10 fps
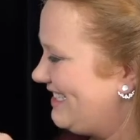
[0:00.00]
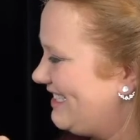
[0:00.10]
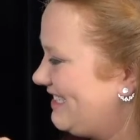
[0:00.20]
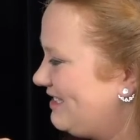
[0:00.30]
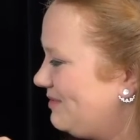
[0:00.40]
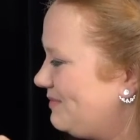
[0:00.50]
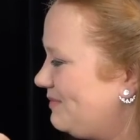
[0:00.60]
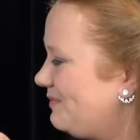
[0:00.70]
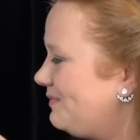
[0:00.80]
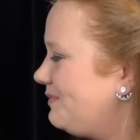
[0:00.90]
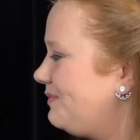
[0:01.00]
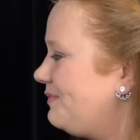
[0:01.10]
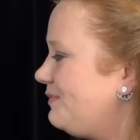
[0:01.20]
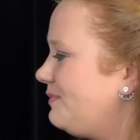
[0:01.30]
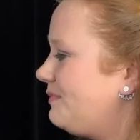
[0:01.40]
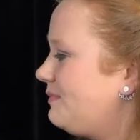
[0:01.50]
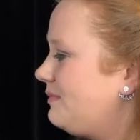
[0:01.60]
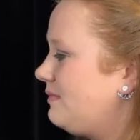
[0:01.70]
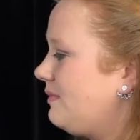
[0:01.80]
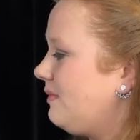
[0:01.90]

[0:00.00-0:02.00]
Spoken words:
Nobody speaks.